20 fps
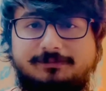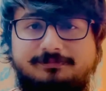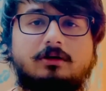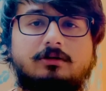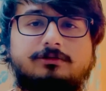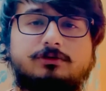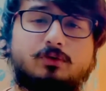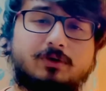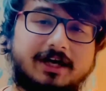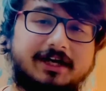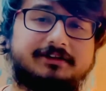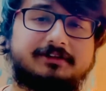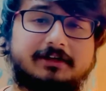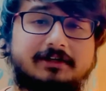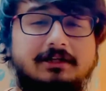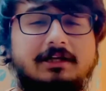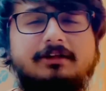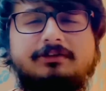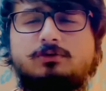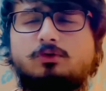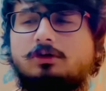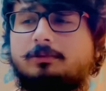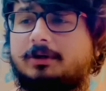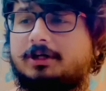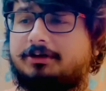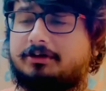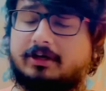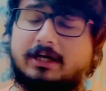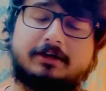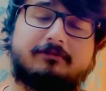So, guys, unless you will be
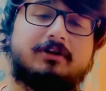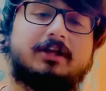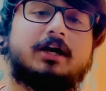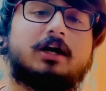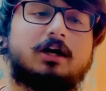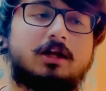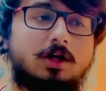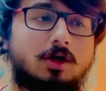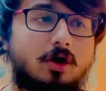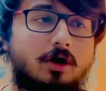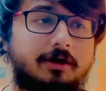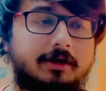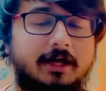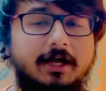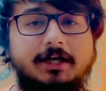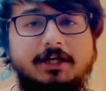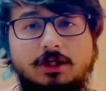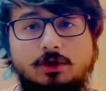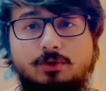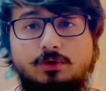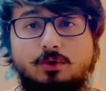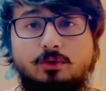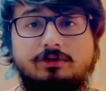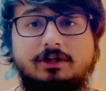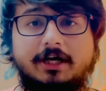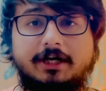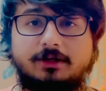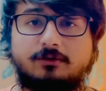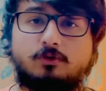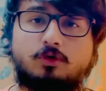traveling a lot and you know
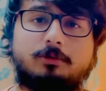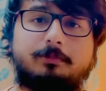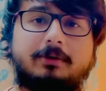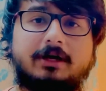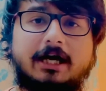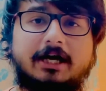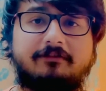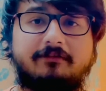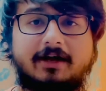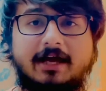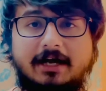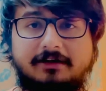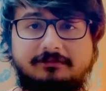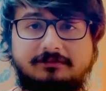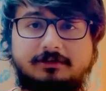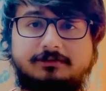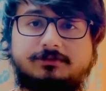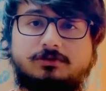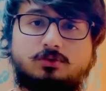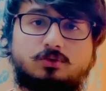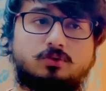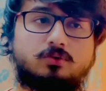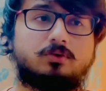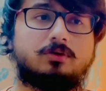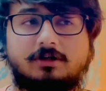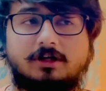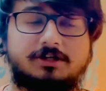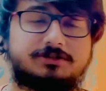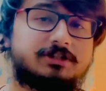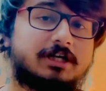that you won't be having access to
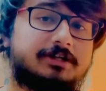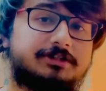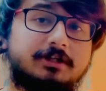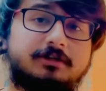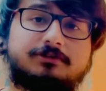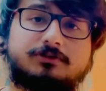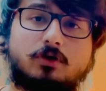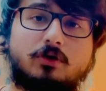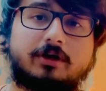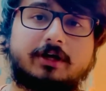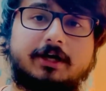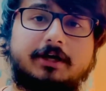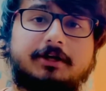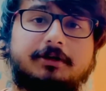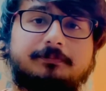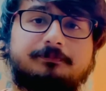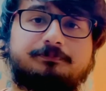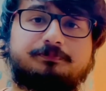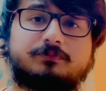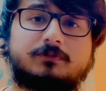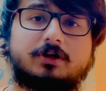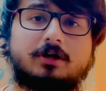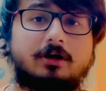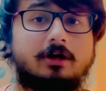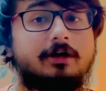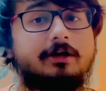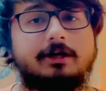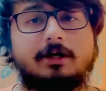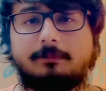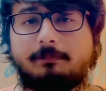a charging socket
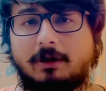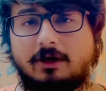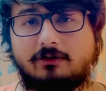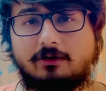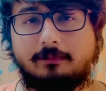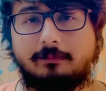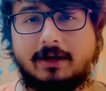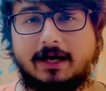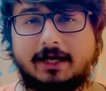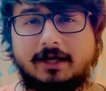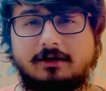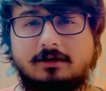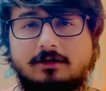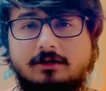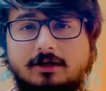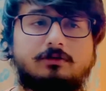or a power bank,